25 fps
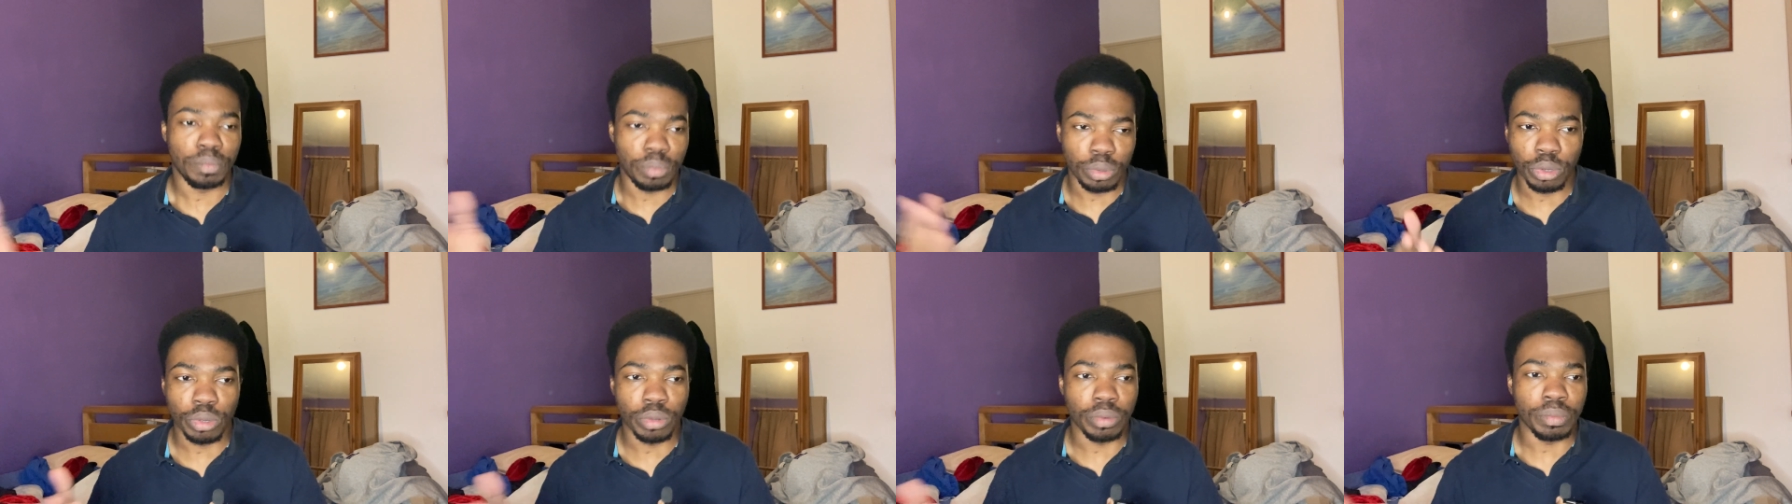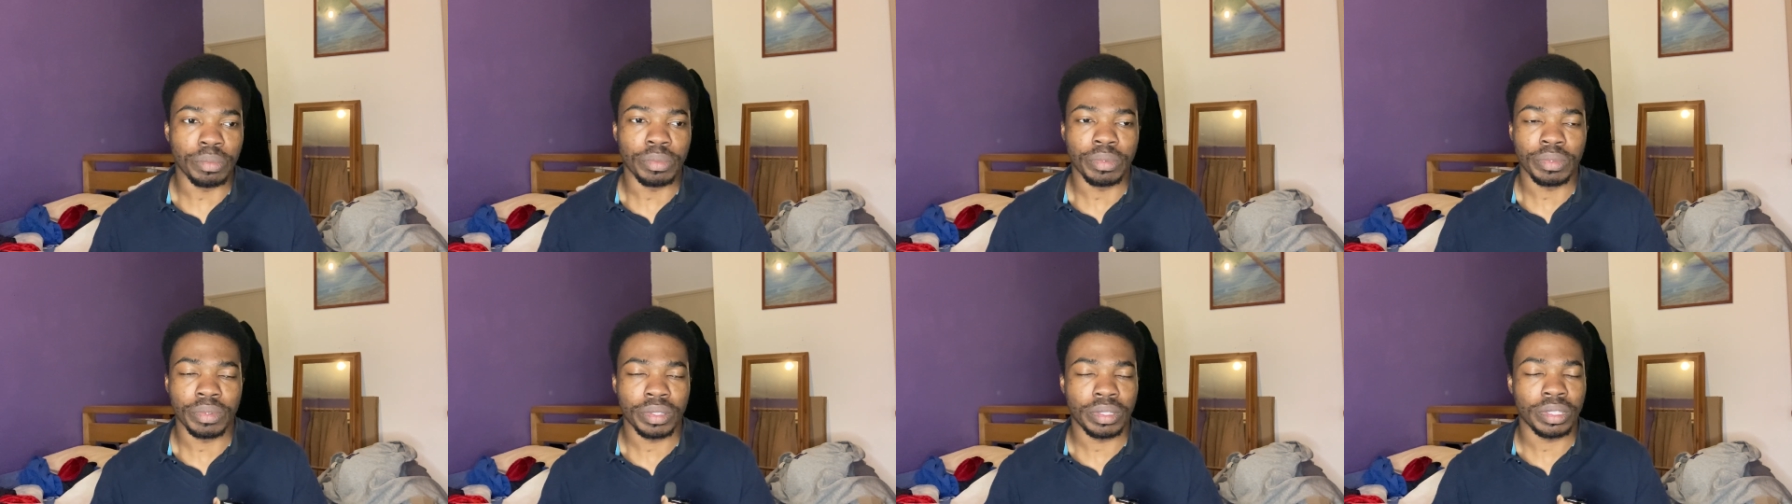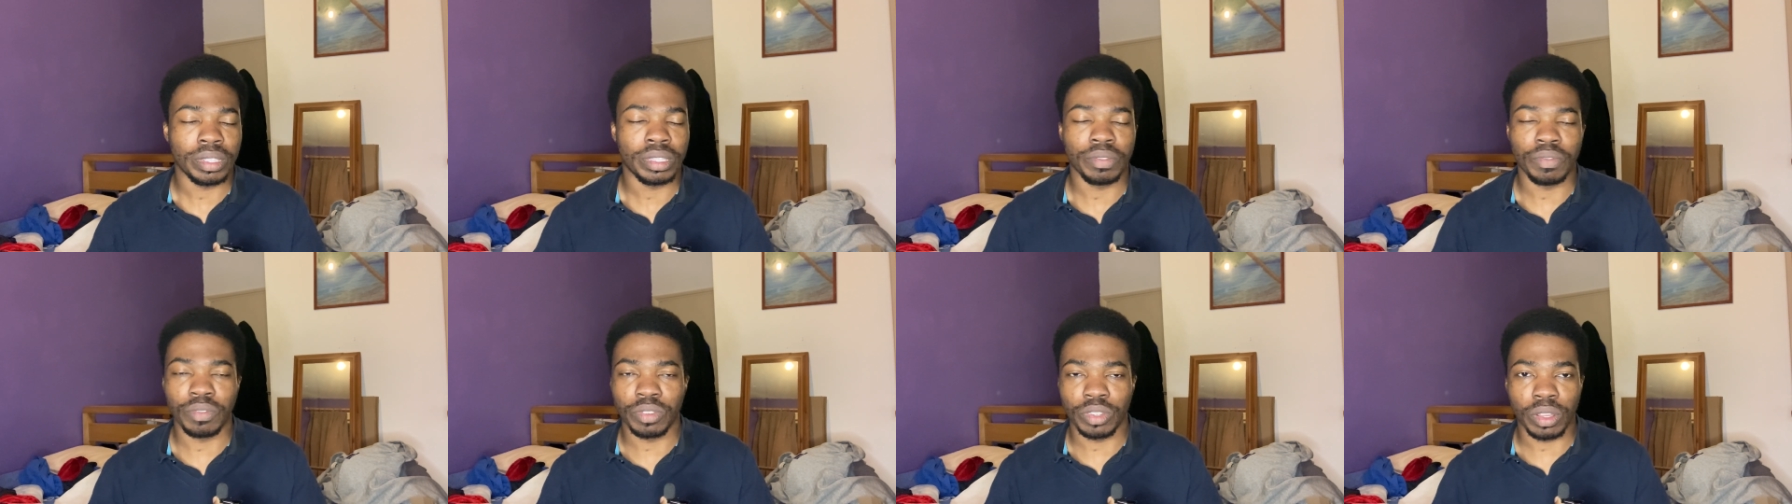boom,
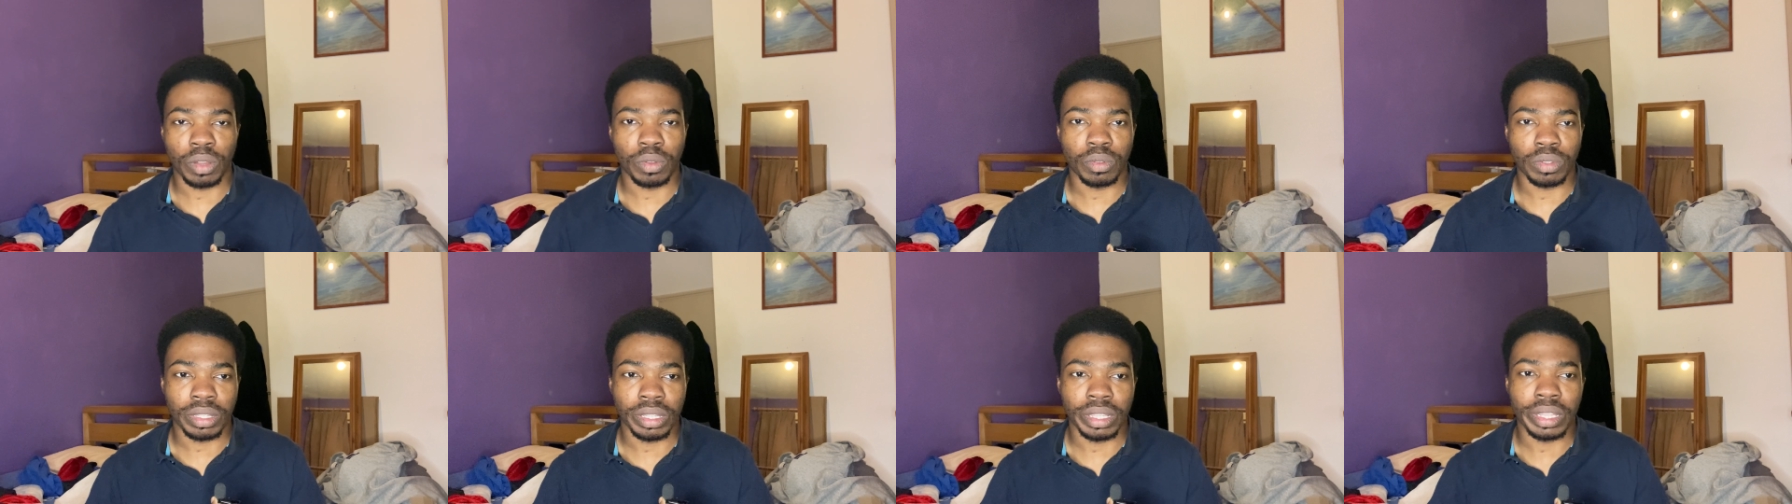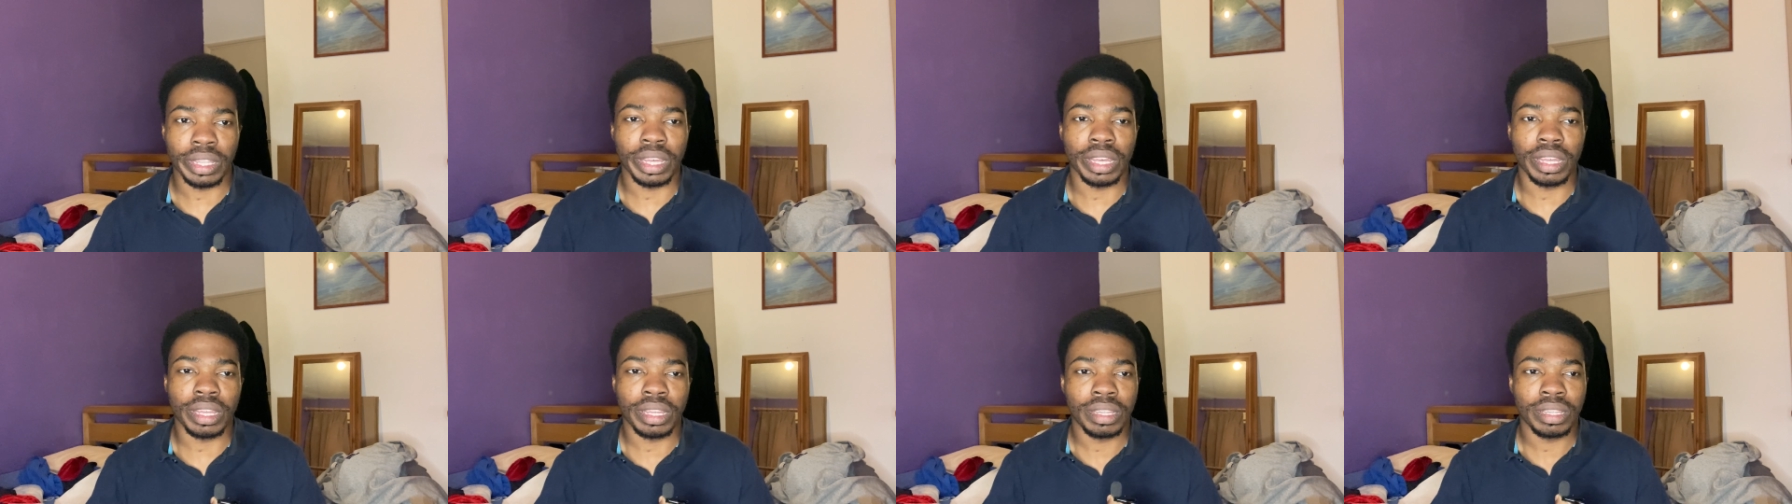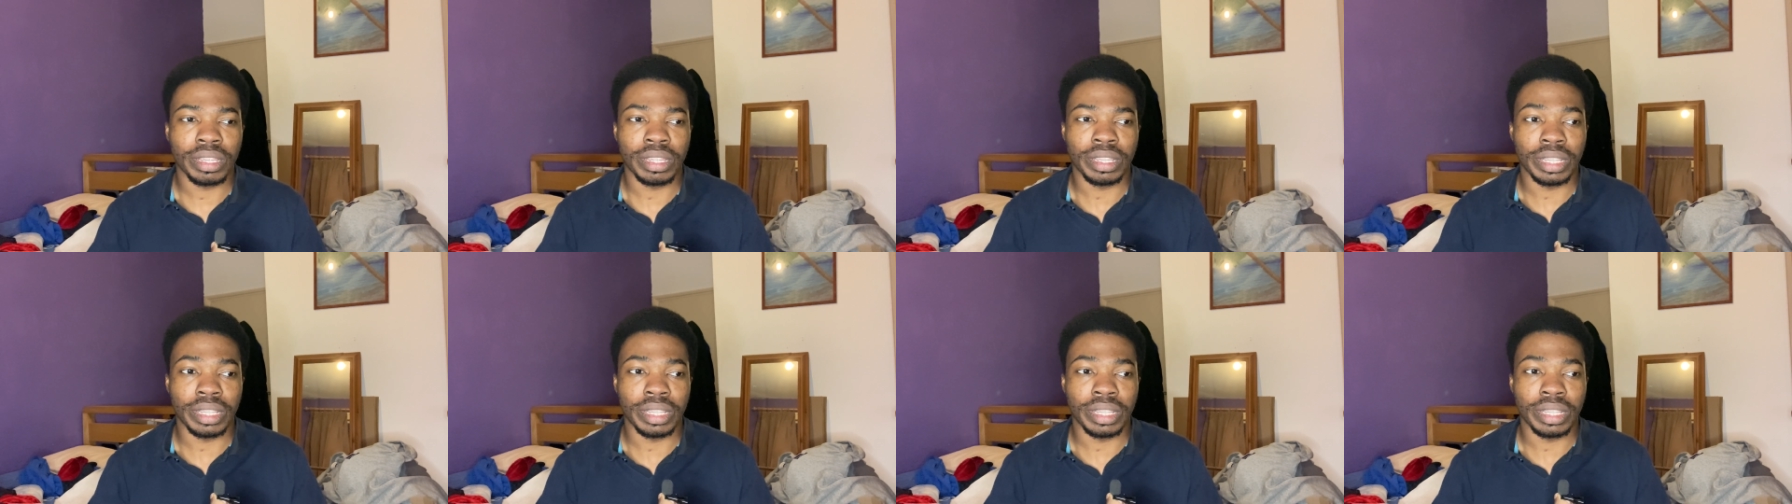the results are there.